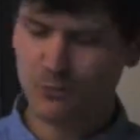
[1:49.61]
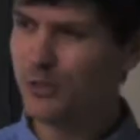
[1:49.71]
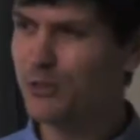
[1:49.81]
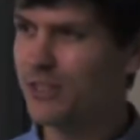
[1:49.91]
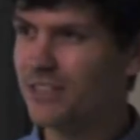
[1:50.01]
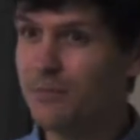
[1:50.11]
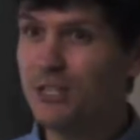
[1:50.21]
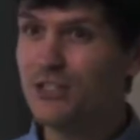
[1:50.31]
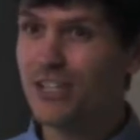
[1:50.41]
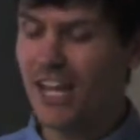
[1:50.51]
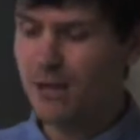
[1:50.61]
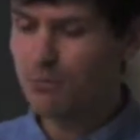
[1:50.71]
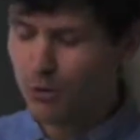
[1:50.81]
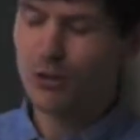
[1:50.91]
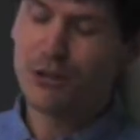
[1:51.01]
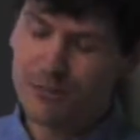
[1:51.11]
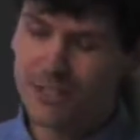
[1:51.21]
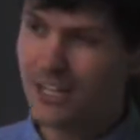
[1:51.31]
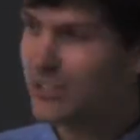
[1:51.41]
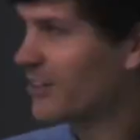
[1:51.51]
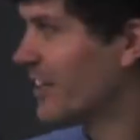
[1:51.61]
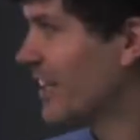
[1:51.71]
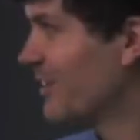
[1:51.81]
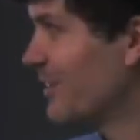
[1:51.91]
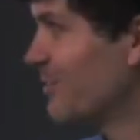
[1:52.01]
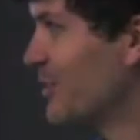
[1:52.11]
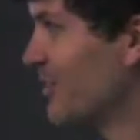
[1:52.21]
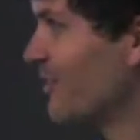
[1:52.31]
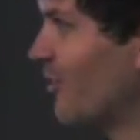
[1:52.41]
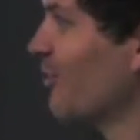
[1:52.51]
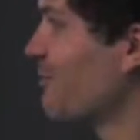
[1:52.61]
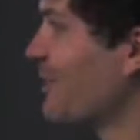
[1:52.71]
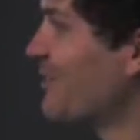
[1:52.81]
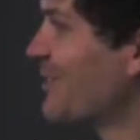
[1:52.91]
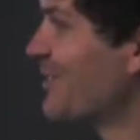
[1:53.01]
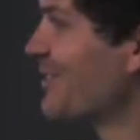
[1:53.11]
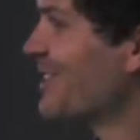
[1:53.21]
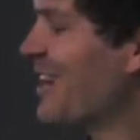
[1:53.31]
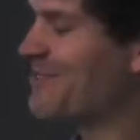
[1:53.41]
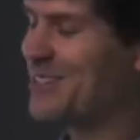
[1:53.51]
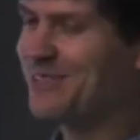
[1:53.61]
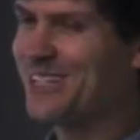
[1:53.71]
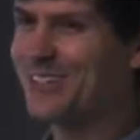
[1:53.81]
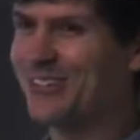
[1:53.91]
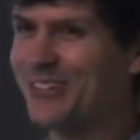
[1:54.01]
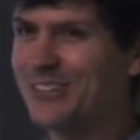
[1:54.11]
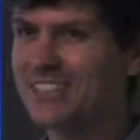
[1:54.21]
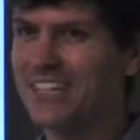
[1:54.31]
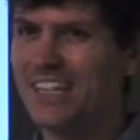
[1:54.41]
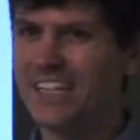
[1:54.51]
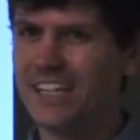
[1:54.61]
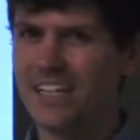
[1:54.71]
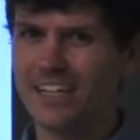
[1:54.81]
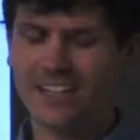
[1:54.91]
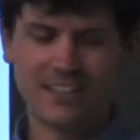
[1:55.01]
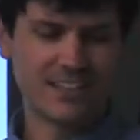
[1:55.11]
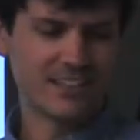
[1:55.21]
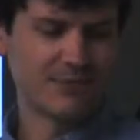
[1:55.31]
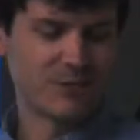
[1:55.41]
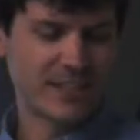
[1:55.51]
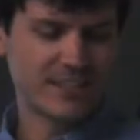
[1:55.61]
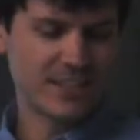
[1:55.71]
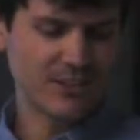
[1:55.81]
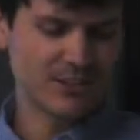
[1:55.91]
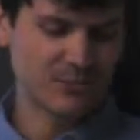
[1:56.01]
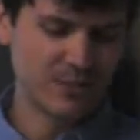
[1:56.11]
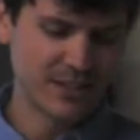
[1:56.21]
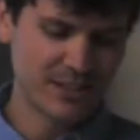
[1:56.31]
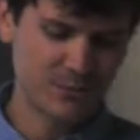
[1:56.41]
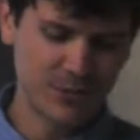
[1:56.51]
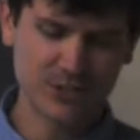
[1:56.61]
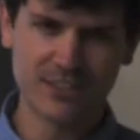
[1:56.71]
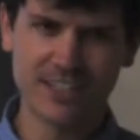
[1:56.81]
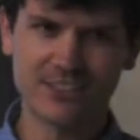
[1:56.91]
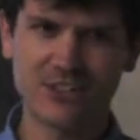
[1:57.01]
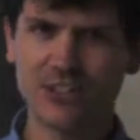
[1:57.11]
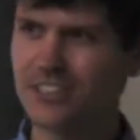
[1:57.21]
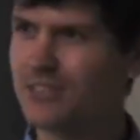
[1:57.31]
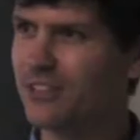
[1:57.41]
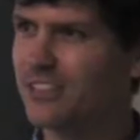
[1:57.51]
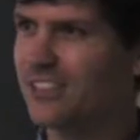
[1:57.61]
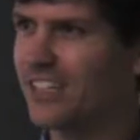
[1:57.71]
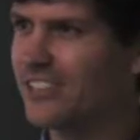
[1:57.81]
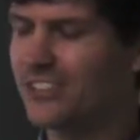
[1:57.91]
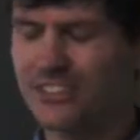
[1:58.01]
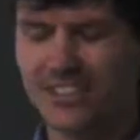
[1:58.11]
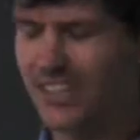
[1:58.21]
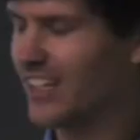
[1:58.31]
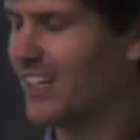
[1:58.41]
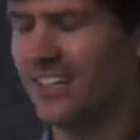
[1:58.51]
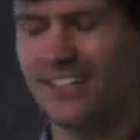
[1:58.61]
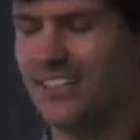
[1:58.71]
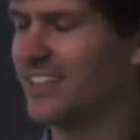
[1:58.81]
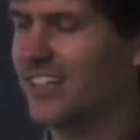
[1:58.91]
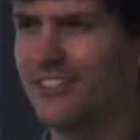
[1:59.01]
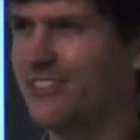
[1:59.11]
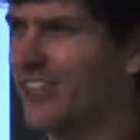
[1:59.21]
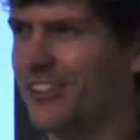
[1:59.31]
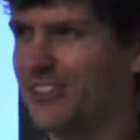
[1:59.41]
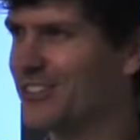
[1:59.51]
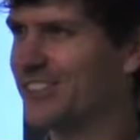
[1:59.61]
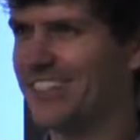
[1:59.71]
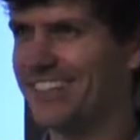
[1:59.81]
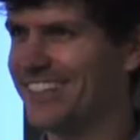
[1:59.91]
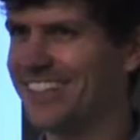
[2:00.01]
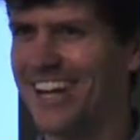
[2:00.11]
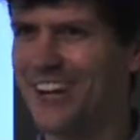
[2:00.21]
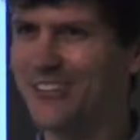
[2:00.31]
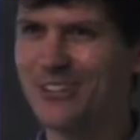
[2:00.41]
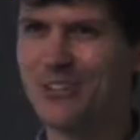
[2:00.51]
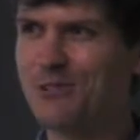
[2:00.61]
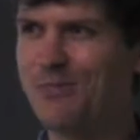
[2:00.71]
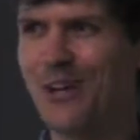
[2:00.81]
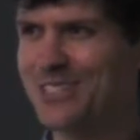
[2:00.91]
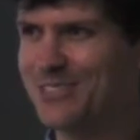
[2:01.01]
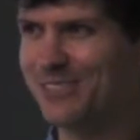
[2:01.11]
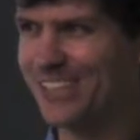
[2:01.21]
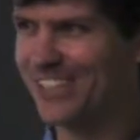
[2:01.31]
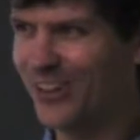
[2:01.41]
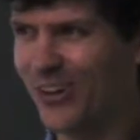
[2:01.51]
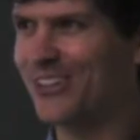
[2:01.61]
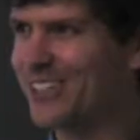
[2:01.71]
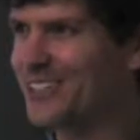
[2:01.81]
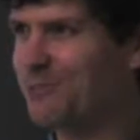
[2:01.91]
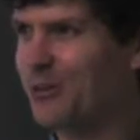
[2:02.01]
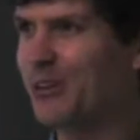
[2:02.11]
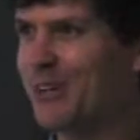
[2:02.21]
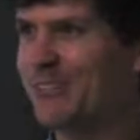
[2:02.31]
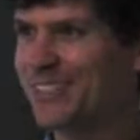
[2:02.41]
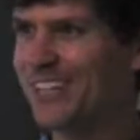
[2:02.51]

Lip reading: we do this. I'm teaching a programming class right now in which all three of these students happen to be enrolled. When I tell my computer science colleagues about this class, they're just like, I do not understand how you could possibly call this a programming